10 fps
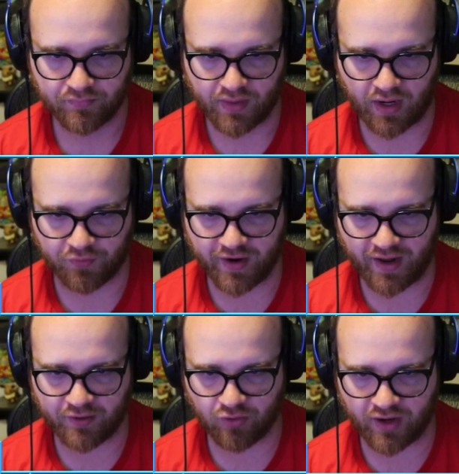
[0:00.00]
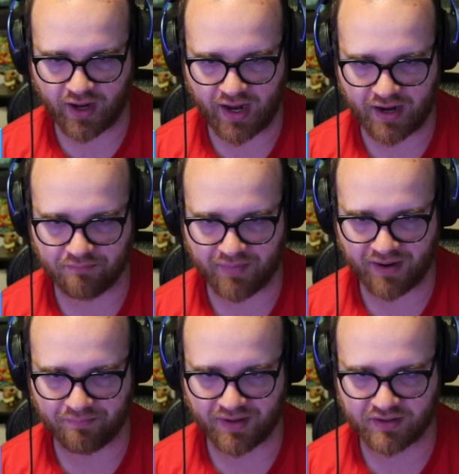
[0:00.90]
I think we're gonna
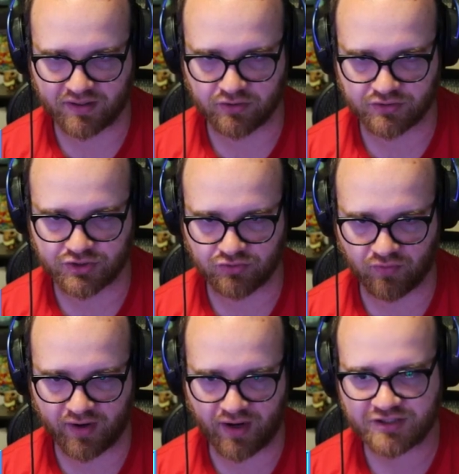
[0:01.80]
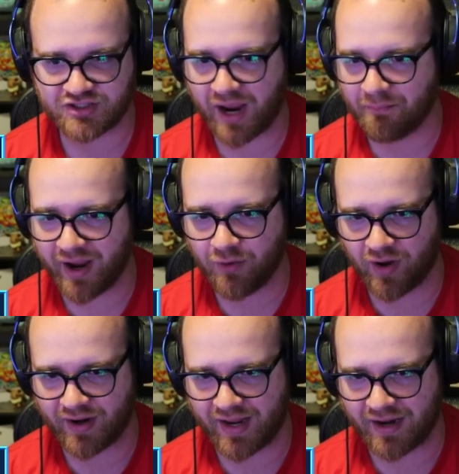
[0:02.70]
Ant-Man mid here too, right? Actually, I might
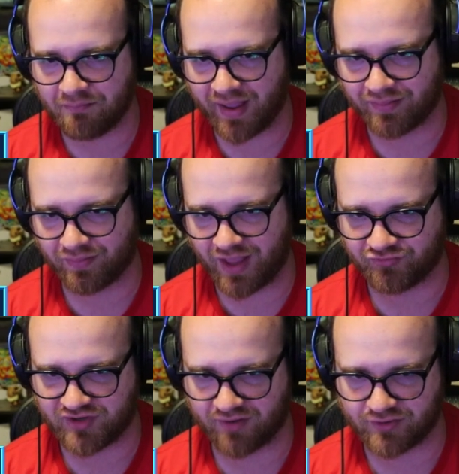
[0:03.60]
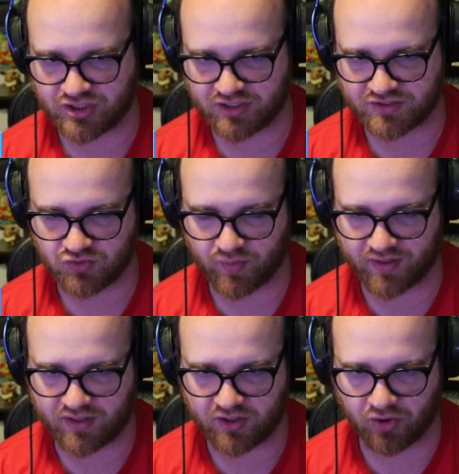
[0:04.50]
want Ant-Man left to have a chance to
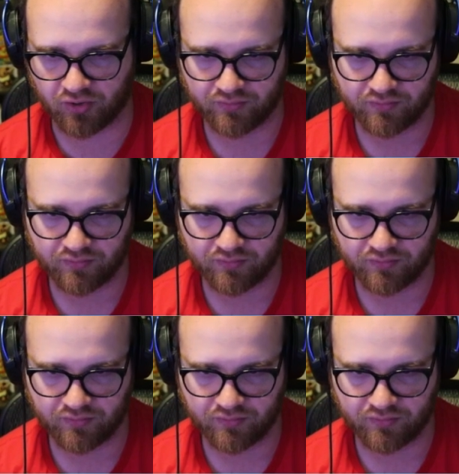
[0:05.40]
win here.